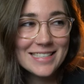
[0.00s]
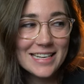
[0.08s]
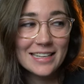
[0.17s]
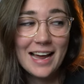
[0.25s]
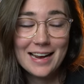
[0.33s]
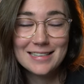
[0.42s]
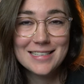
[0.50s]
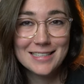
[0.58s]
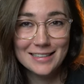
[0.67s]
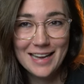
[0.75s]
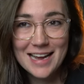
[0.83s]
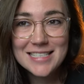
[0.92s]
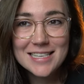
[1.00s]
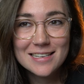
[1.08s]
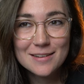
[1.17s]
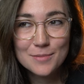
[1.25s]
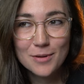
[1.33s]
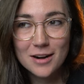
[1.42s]
It
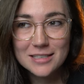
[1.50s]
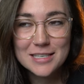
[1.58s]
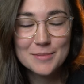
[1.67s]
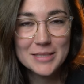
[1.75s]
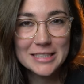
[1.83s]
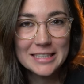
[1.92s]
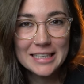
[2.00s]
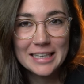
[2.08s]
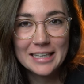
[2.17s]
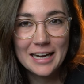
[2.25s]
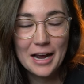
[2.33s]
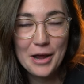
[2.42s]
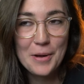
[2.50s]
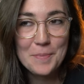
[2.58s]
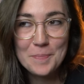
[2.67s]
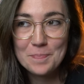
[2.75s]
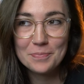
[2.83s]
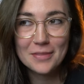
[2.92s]
lasted approximately,
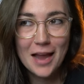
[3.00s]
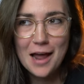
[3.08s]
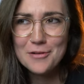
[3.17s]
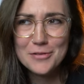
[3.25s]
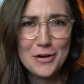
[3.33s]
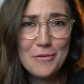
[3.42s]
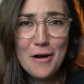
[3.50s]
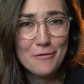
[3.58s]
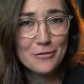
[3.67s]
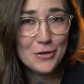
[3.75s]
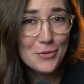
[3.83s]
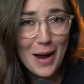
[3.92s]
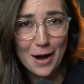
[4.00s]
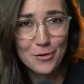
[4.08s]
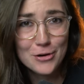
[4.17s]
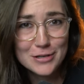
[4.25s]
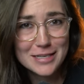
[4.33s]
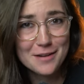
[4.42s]
I don't know, a few
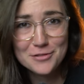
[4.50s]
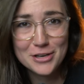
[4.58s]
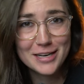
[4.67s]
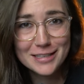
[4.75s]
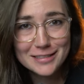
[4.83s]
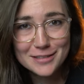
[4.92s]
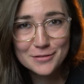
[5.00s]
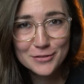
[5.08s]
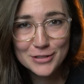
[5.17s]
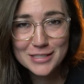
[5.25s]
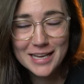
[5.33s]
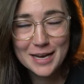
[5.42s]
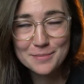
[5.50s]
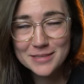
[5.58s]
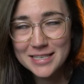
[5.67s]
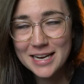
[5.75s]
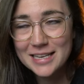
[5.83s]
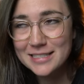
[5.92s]
hours after getting to the first
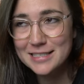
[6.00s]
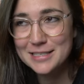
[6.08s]
campsite.